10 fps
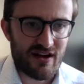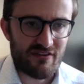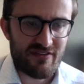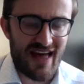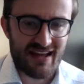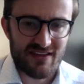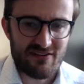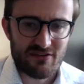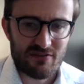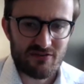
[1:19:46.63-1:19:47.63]
of that
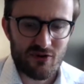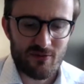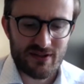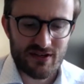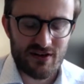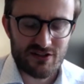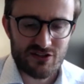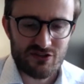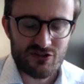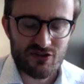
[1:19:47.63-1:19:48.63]
level of reform at the
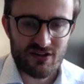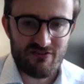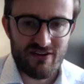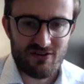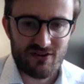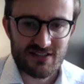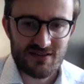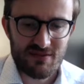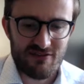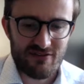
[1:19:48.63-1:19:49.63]
constitutional, at the
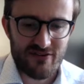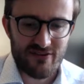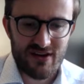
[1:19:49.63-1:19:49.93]
federalism level.